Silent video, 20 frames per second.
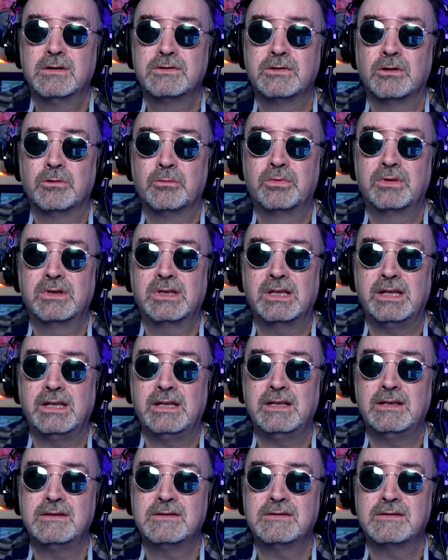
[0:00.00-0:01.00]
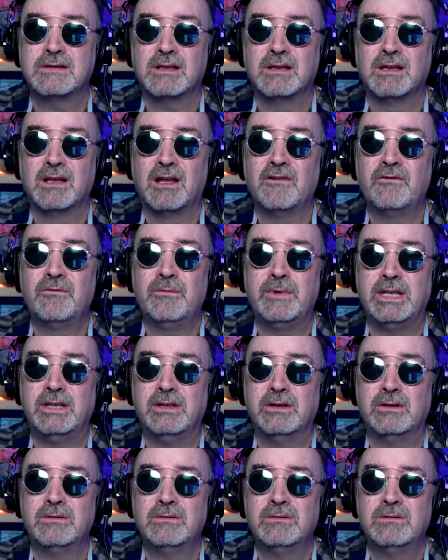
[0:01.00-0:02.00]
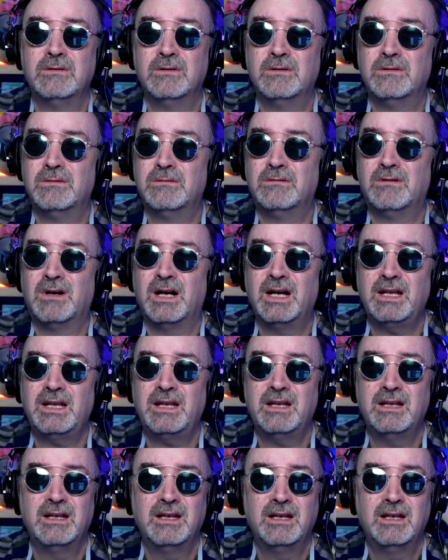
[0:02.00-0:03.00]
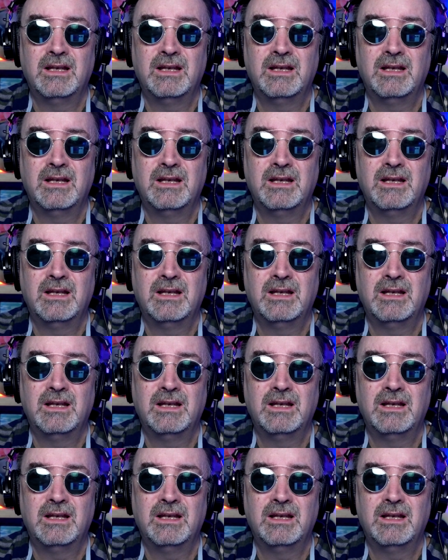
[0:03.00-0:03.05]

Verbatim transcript: So please love me do. What?